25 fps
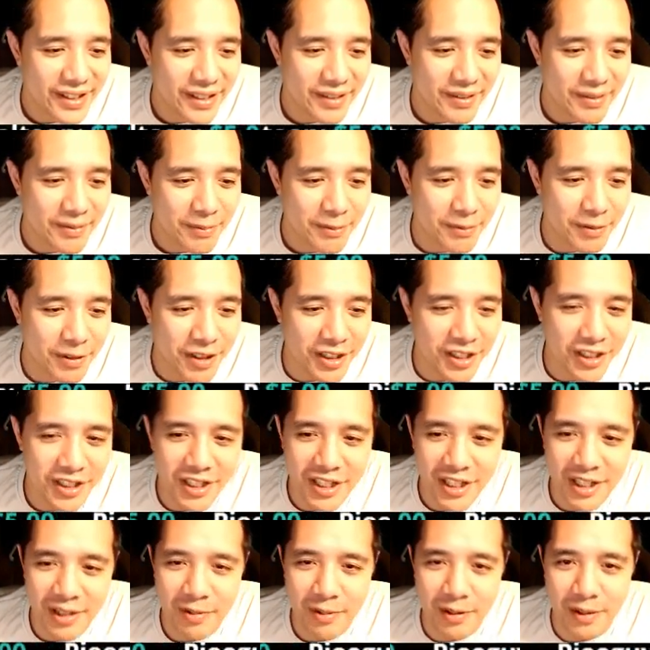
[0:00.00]
1
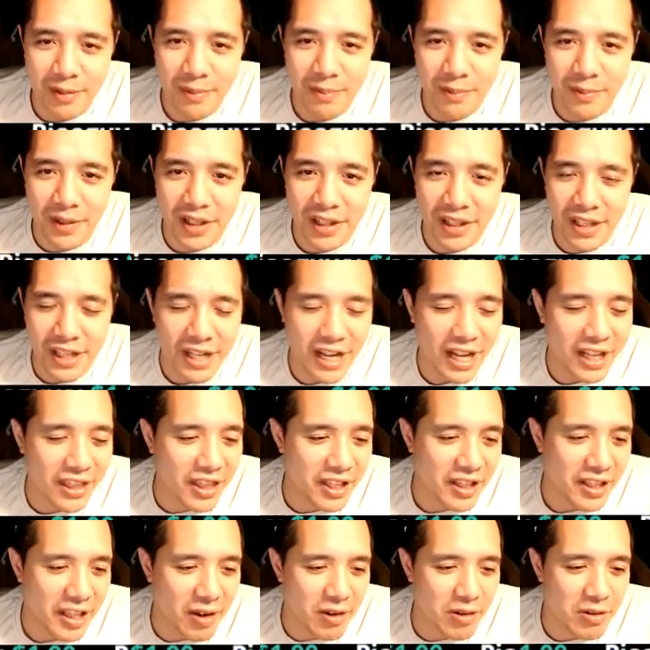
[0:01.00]
year, 1 month, and I
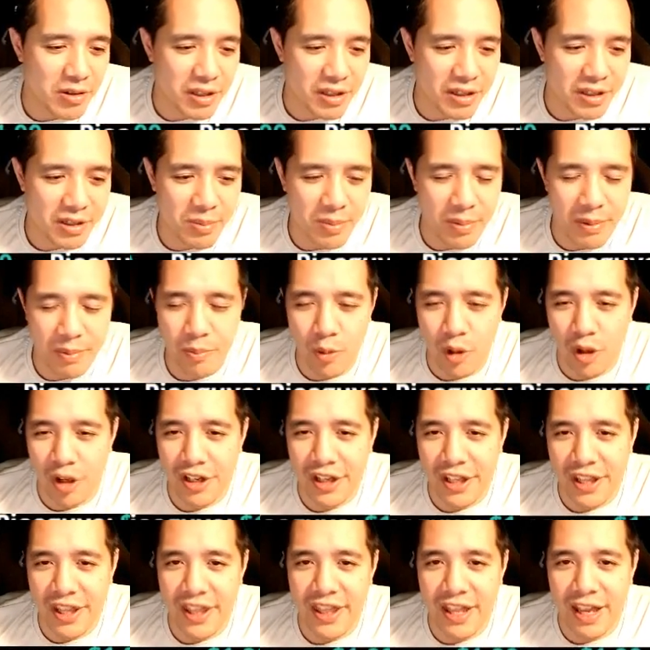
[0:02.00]
think there's been longer
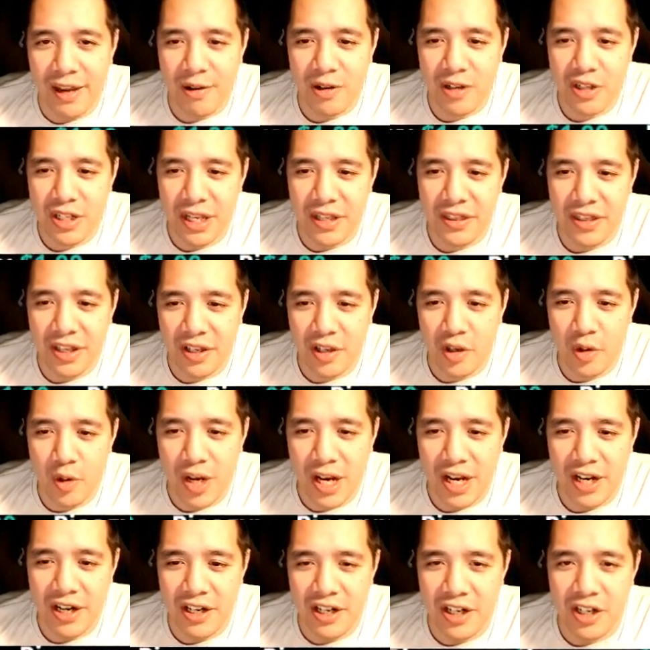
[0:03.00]
than that because I think you
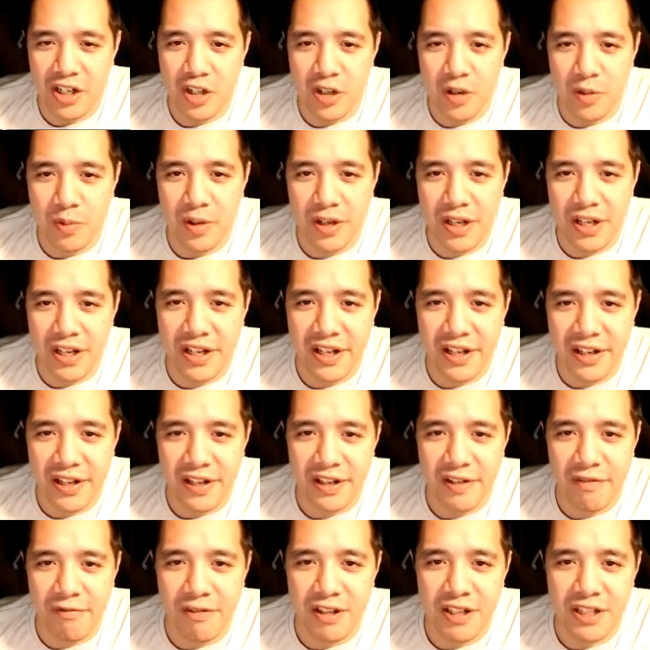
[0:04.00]
had an issue where
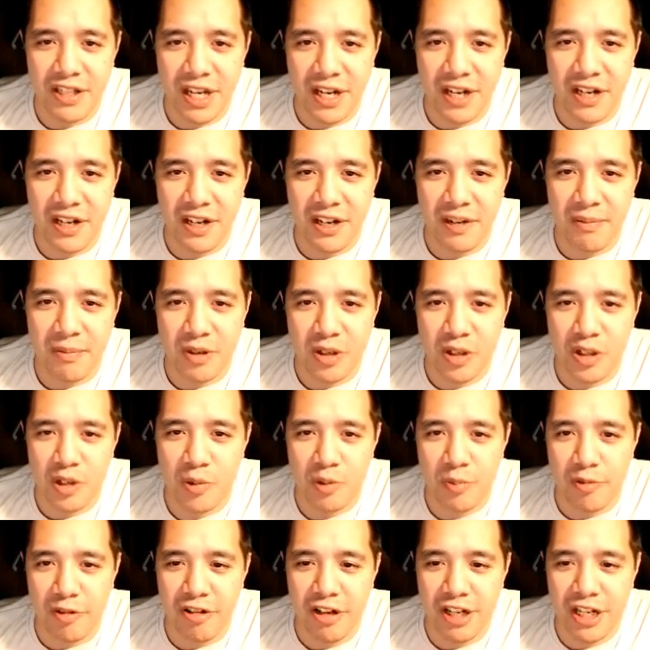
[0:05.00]
it resetted it because you
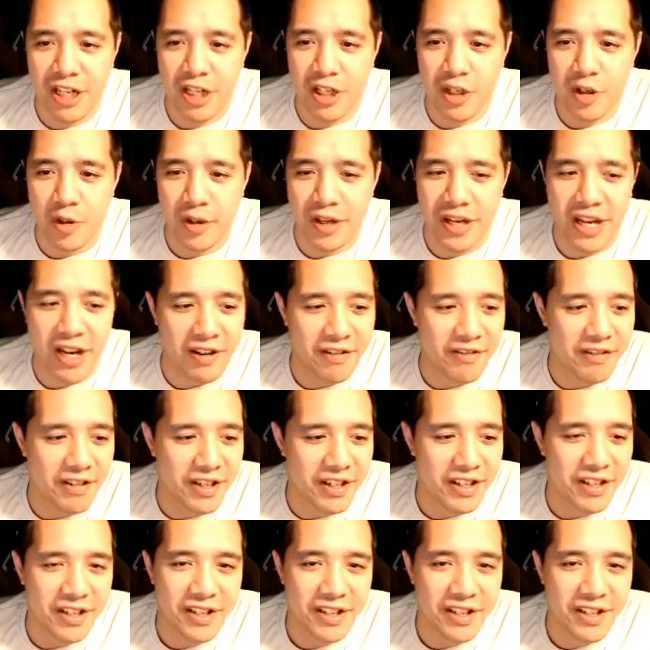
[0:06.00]
created a new account, right?